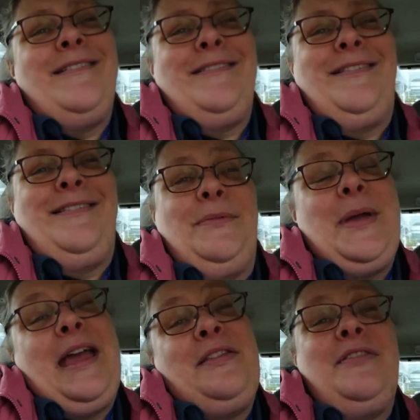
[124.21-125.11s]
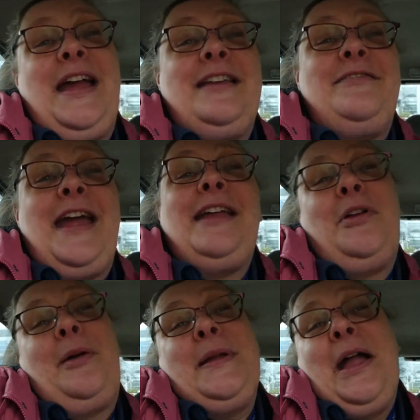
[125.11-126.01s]
Oh, when the red,
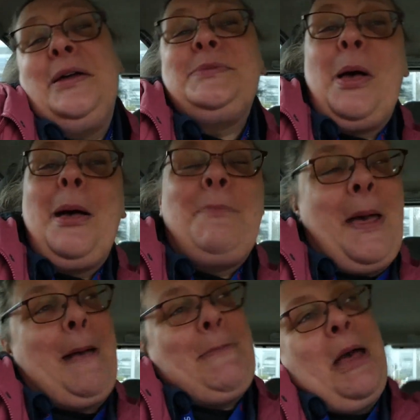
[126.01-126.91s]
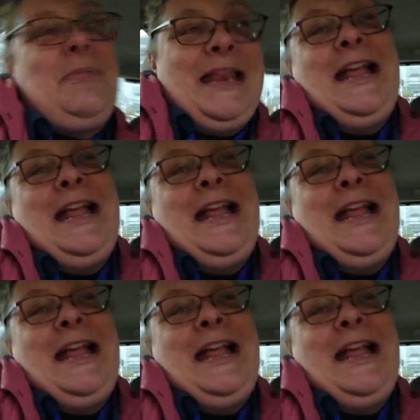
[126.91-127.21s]
red robin goes, bob, bob, bob.